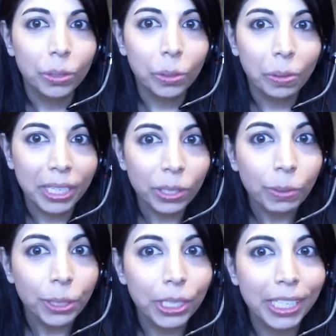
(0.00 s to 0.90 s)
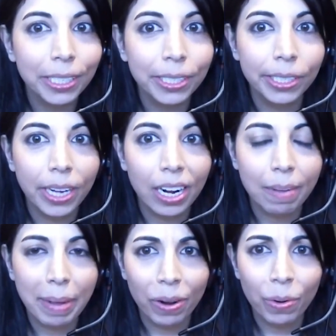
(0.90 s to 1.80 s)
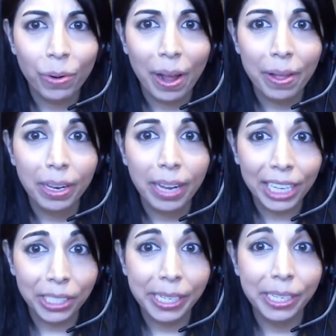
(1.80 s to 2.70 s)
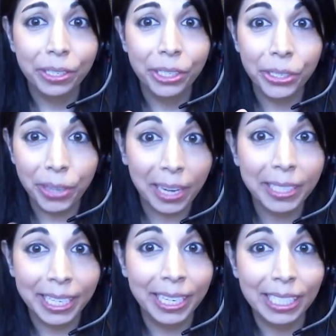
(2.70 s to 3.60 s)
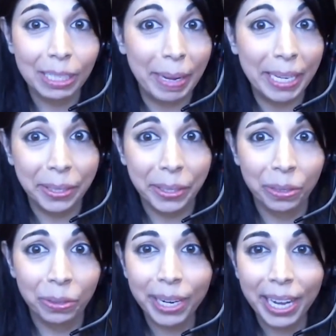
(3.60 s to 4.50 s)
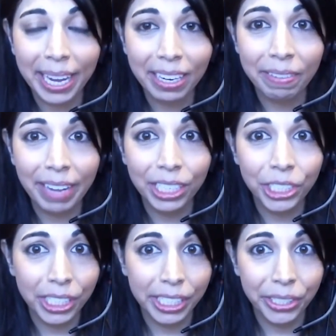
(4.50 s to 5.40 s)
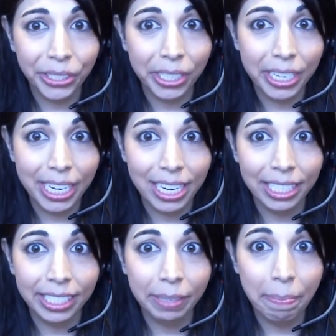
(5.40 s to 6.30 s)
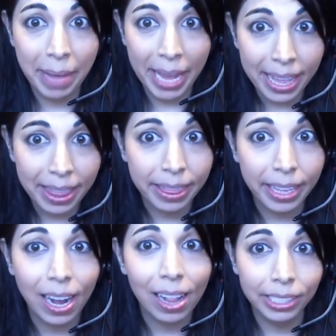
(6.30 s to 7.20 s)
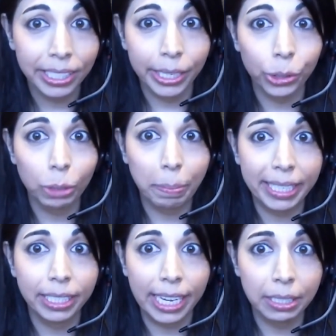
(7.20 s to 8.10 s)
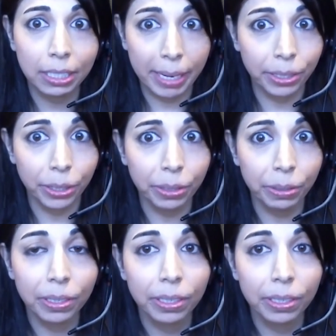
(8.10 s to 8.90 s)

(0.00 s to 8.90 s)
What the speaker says: So let's switch gears and talk about actually constructing a spacesuit. What kind of engineers are needed to make the Collins Aerospace spacesuit?